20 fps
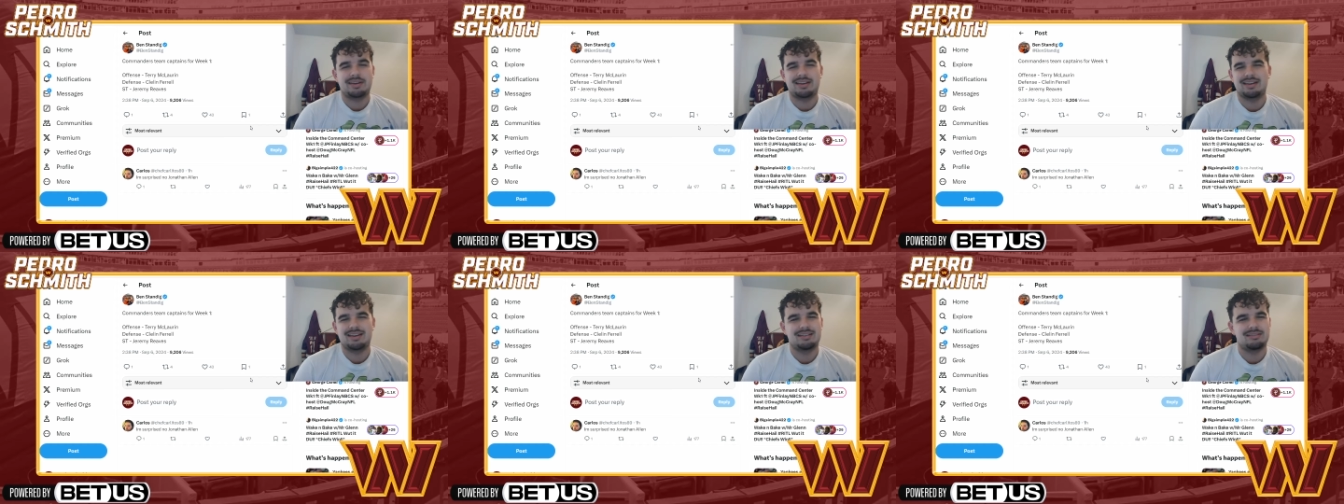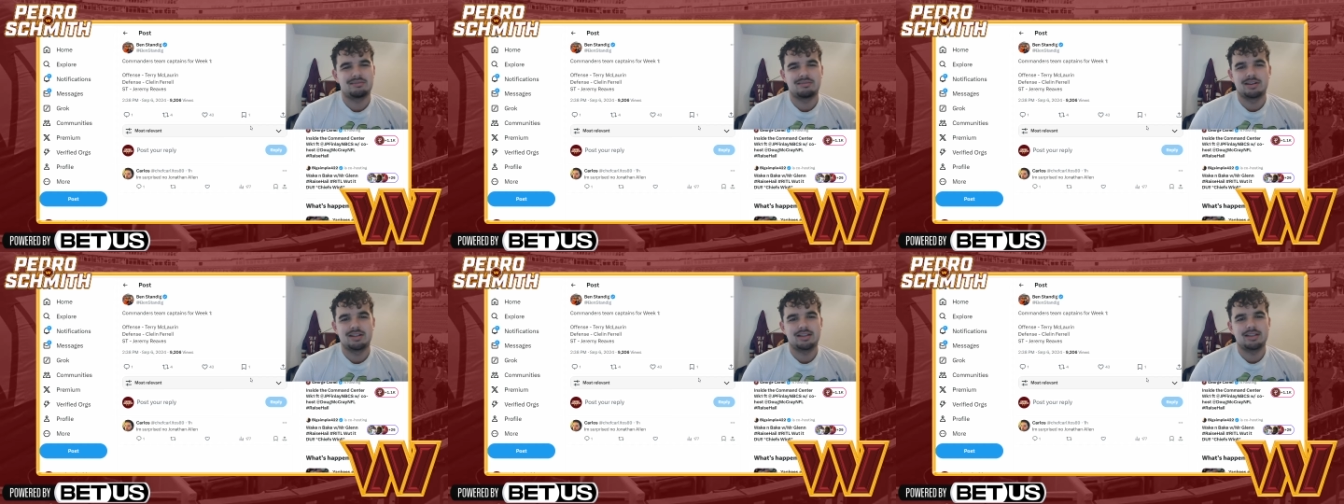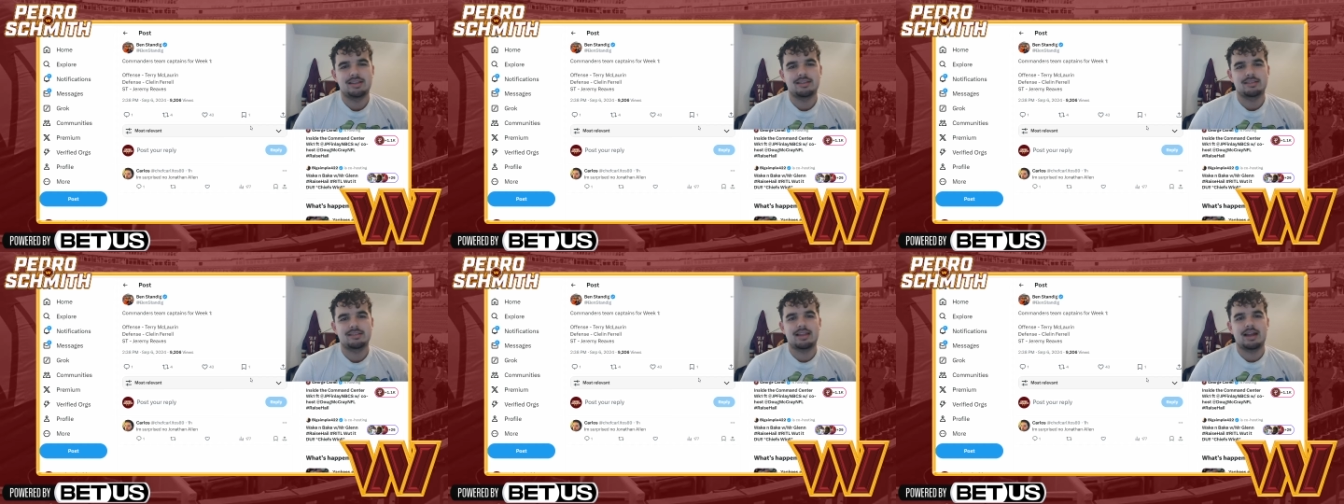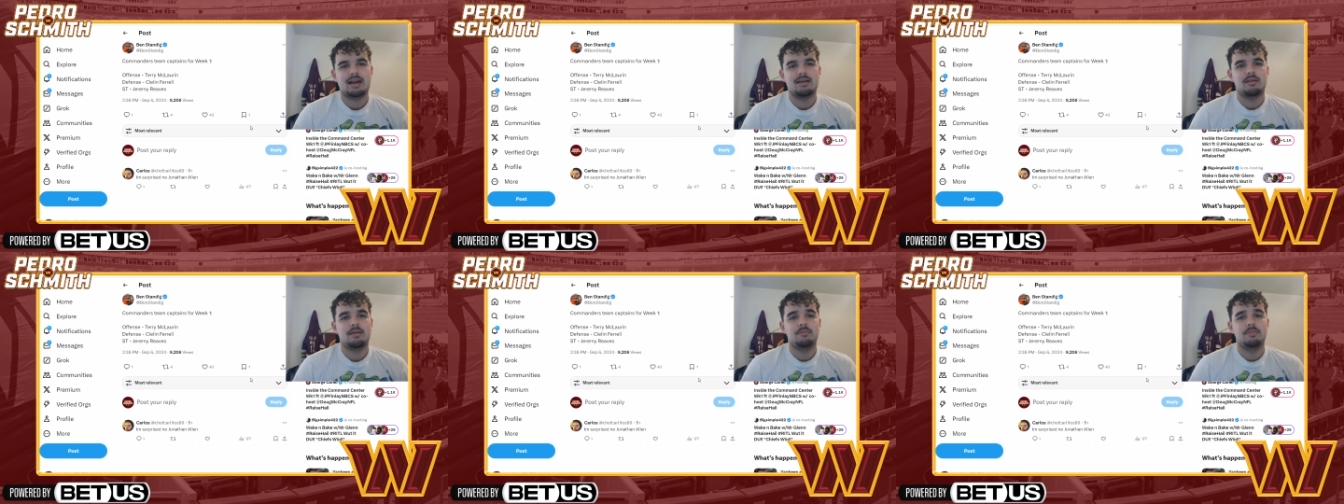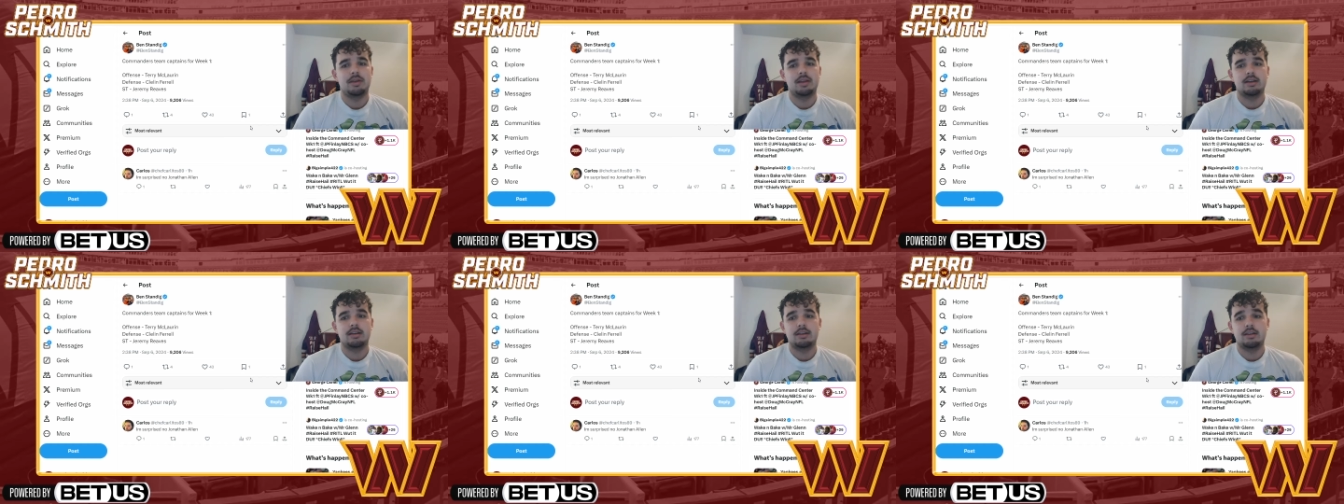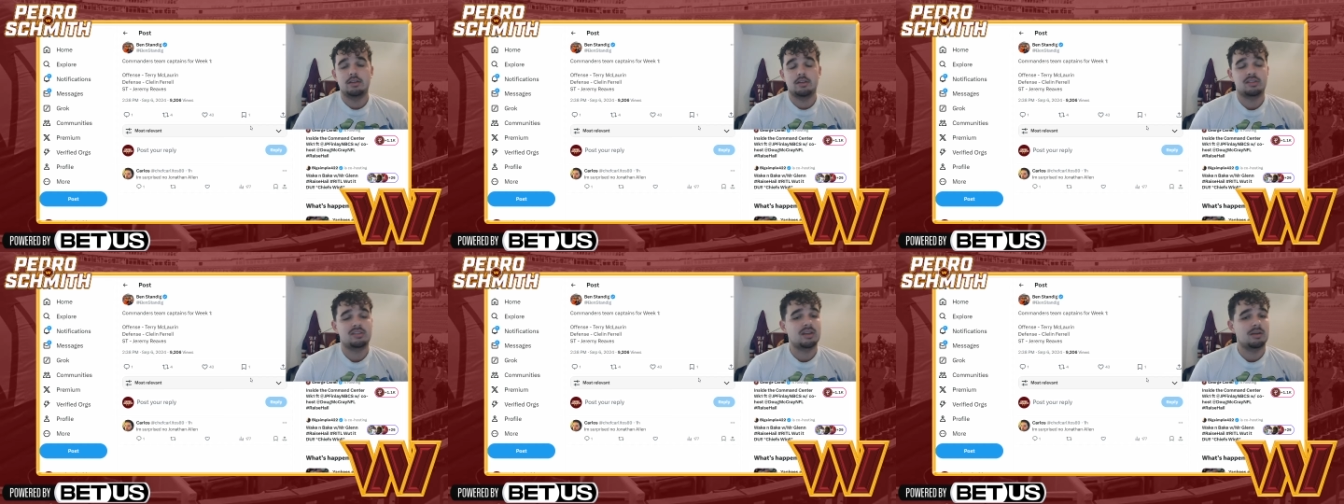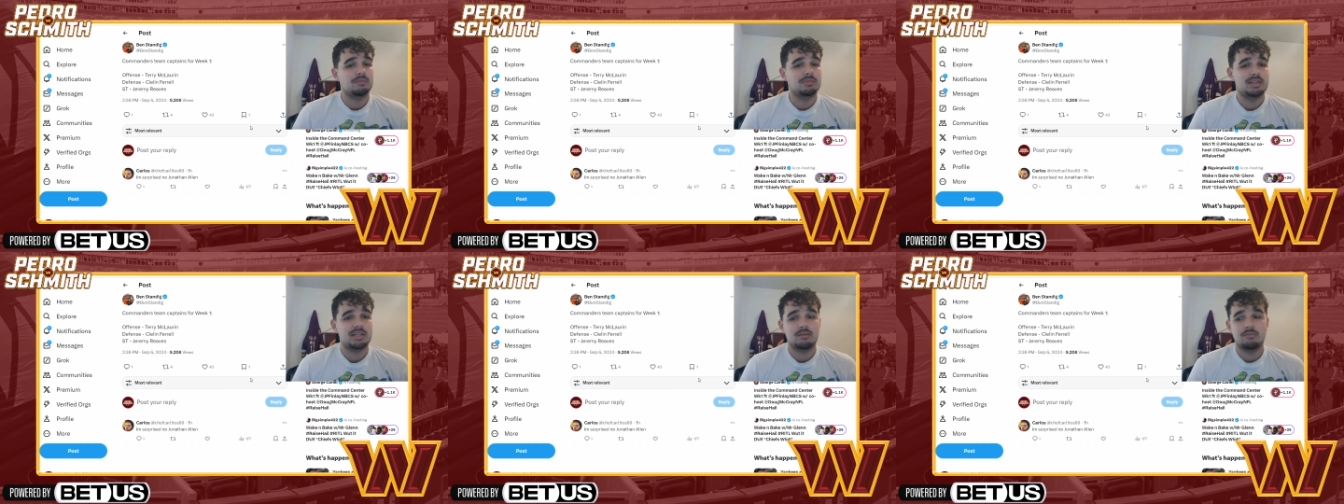It really is not a big deal. Some
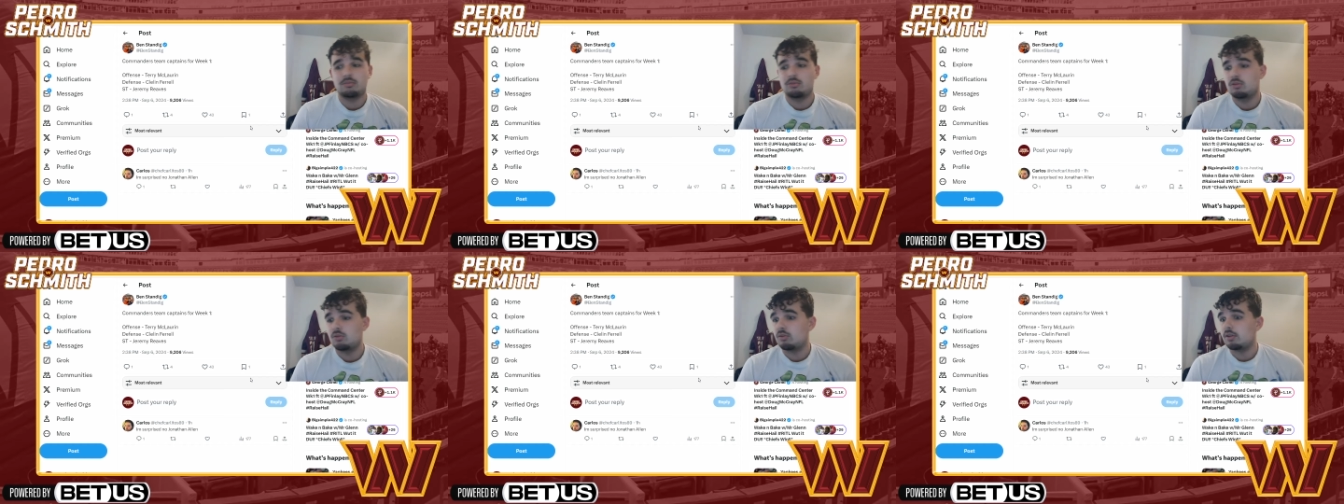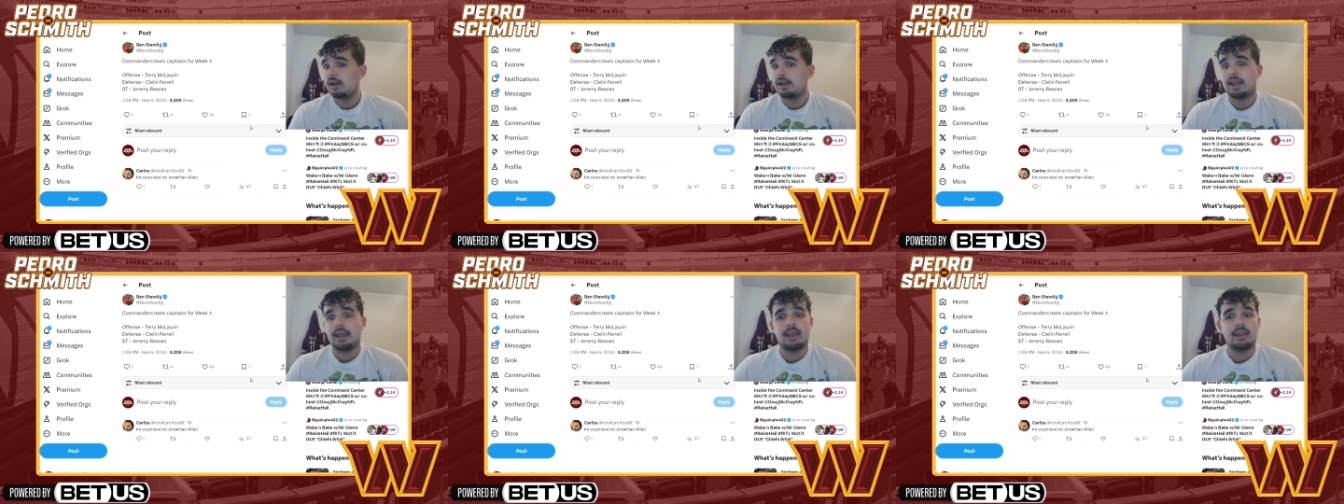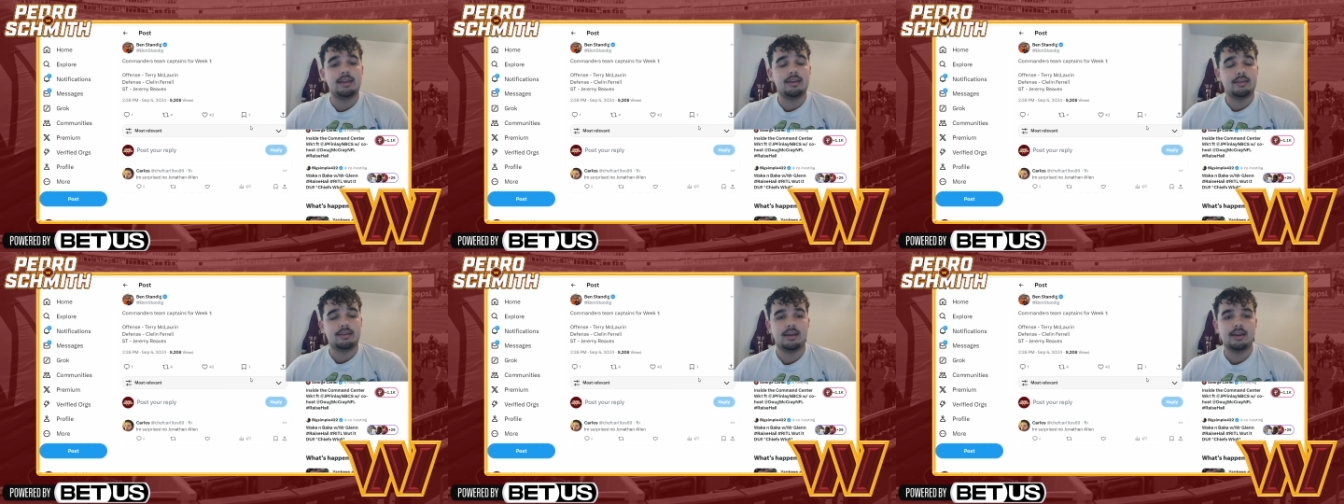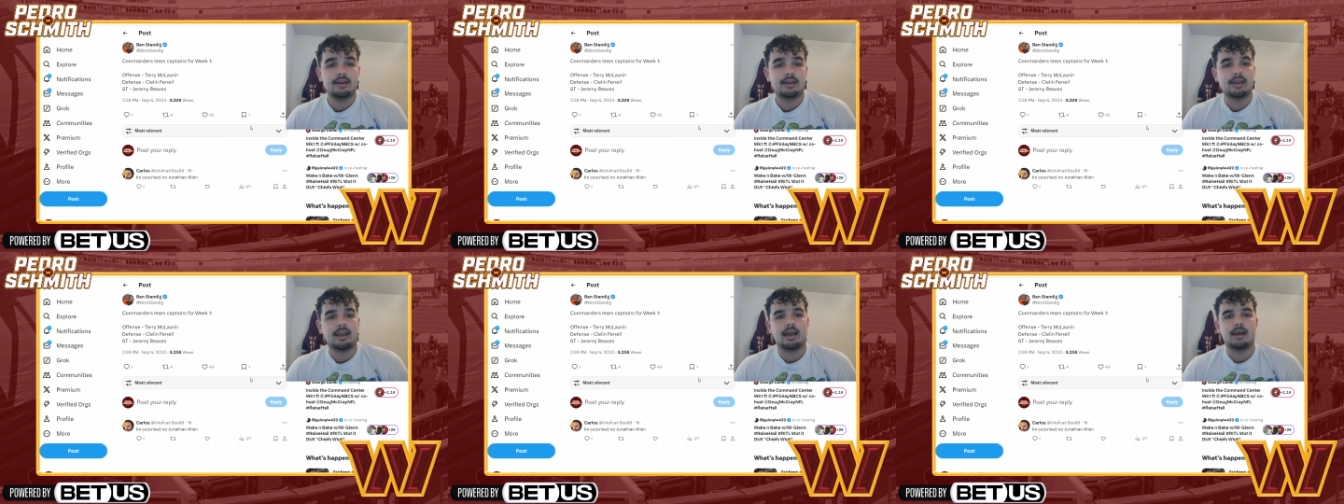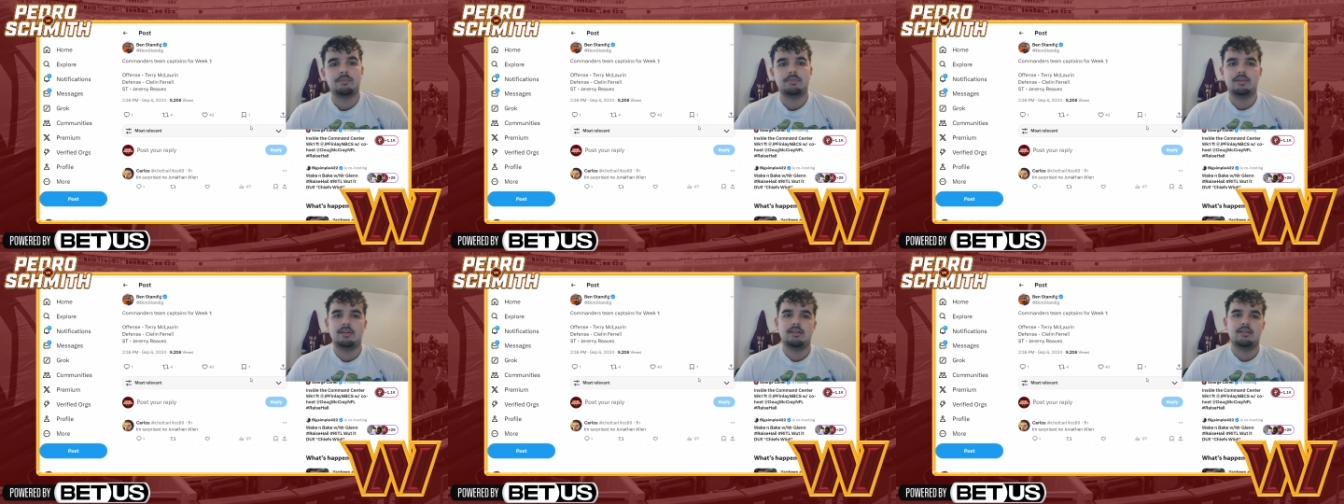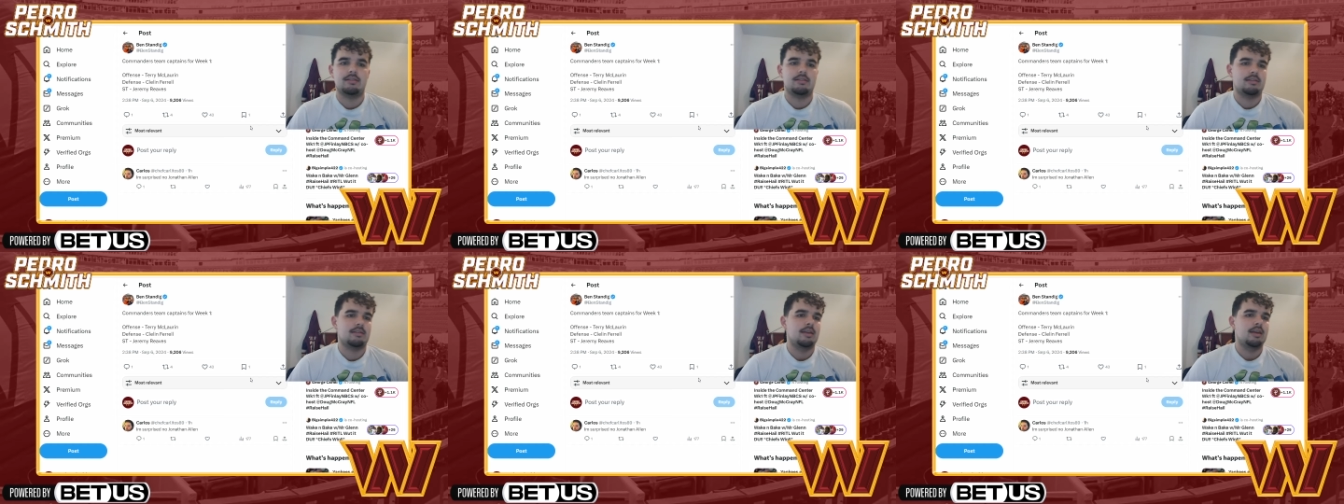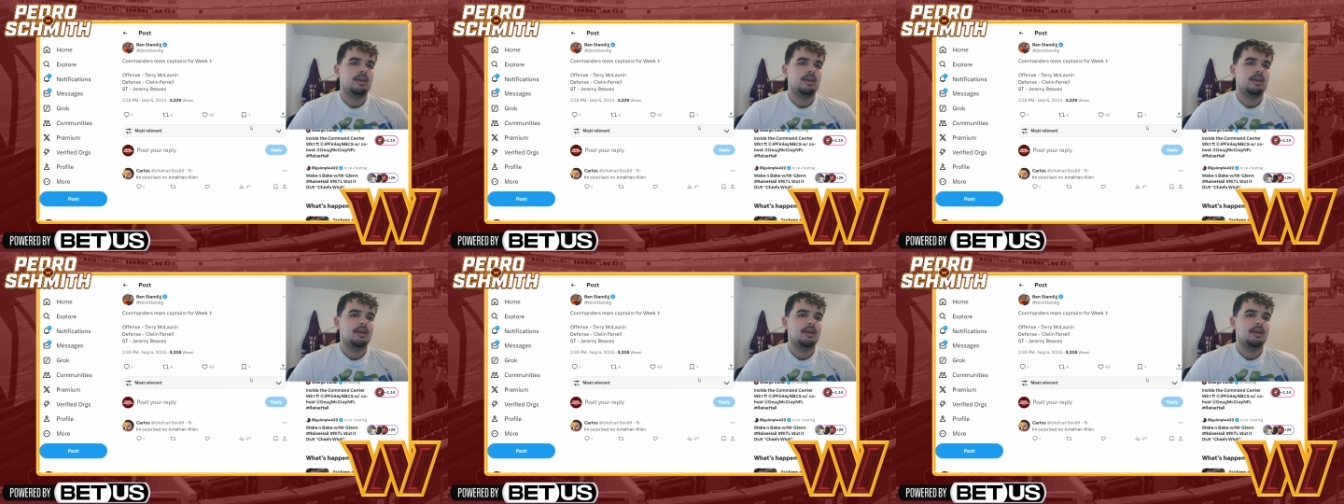teams do like eight, ten captains.